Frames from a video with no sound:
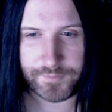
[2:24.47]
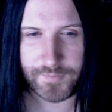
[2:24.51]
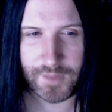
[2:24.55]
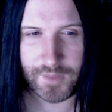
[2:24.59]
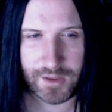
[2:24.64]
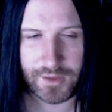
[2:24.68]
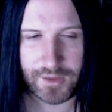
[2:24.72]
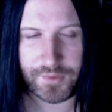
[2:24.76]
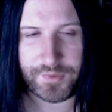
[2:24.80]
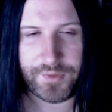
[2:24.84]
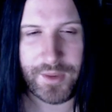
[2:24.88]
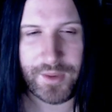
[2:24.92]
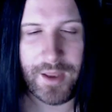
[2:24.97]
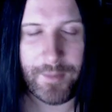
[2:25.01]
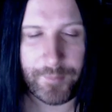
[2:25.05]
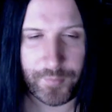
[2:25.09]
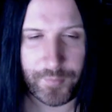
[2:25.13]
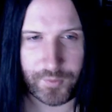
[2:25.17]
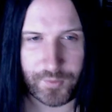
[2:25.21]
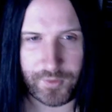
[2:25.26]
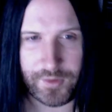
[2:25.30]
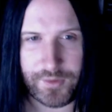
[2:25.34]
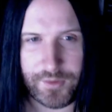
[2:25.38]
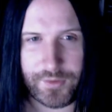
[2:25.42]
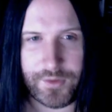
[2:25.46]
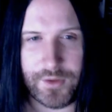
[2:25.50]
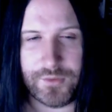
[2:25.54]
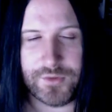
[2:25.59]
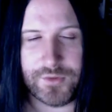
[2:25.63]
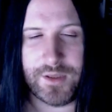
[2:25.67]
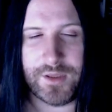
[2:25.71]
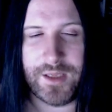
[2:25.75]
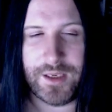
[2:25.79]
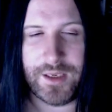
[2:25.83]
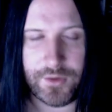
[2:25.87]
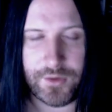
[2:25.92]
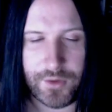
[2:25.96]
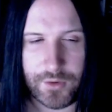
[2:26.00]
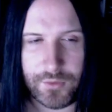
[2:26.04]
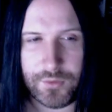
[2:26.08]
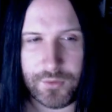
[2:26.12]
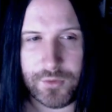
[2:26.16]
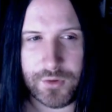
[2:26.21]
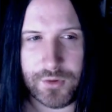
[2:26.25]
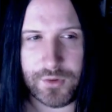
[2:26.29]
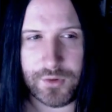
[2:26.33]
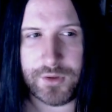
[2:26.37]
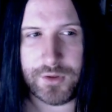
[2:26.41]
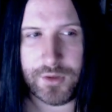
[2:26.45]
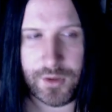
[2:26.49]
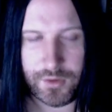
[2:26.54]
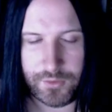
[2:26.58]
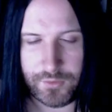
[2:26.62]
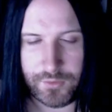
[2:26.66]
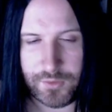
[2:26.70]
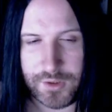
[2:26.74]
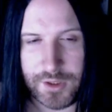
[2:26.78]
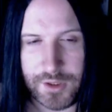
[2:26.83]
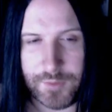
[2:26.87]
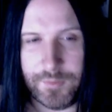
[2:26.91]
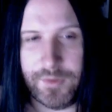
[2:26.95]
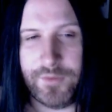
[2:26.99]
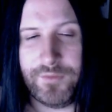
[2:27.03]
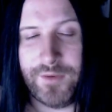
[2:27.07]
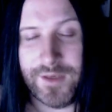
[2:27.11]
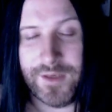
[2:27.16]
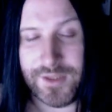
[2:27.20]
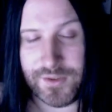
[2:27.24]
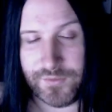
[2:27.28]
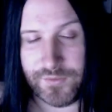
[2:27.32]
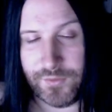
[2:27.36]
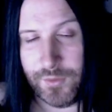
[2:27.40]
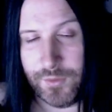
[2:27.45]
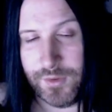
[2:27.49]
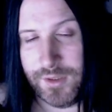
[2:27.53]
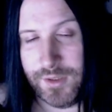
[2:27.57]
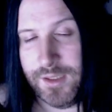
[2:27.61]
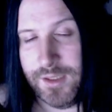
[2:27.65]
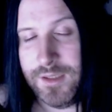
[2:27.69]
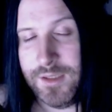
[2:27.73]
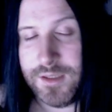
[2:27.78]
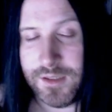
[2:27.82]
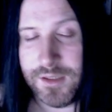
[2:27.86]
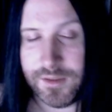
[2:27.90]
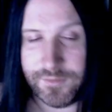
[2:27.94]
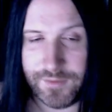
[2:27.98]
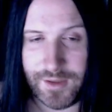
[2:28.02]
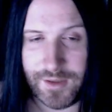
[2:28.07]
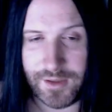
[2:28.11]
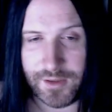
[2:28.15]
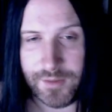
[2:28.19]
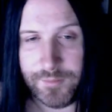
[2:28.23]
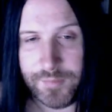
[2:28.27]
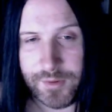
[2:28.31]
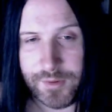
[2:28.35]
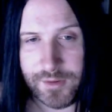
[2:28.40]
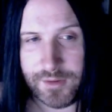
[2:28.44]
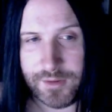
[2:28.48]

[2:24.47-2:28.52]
At that point, that known good code can be fast forwarded into develop,